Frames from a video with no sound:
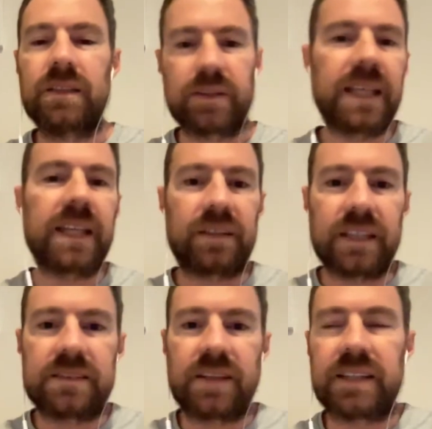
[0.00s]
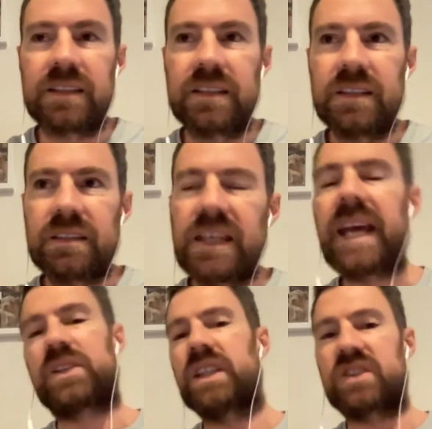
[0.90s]
like Leon, and he's like, "Yeah,
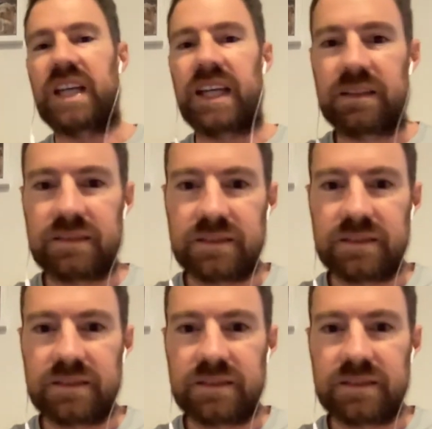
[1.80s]
shit, yeah,